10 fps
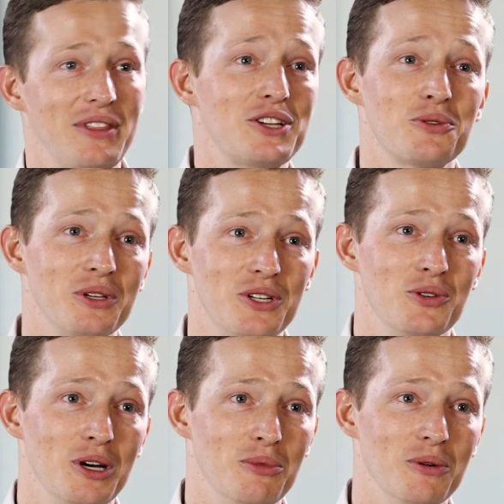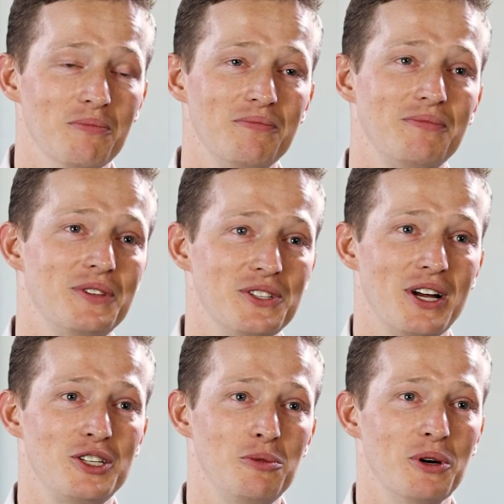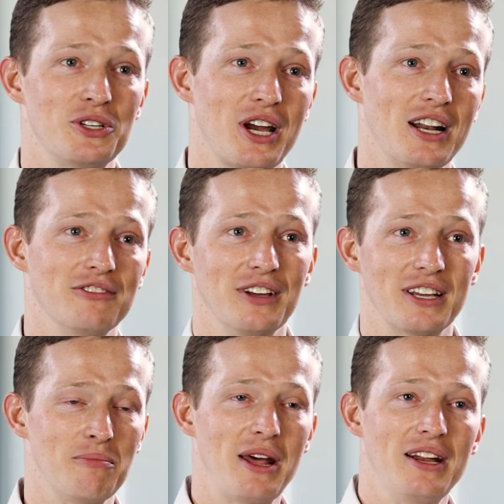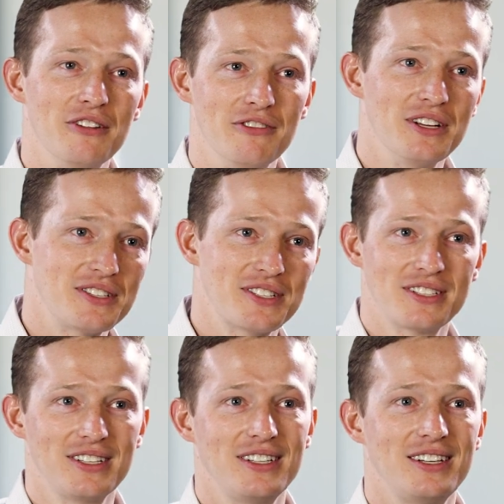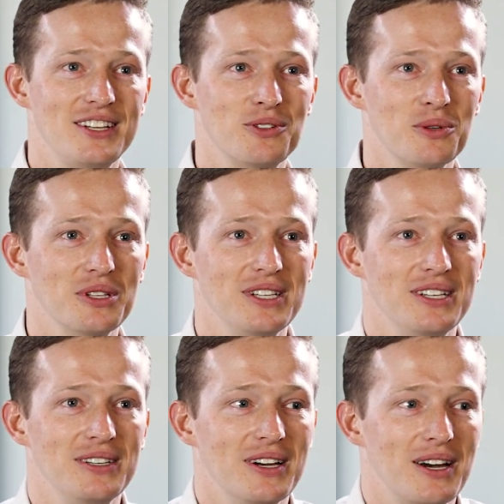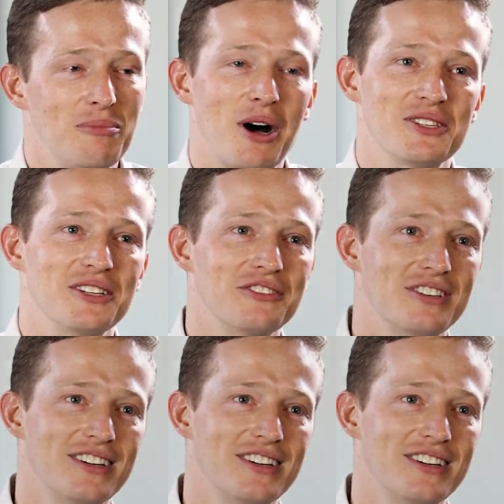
And that's really enjoyable. There's not too much kind of like competitiveness. It's really uh, positive.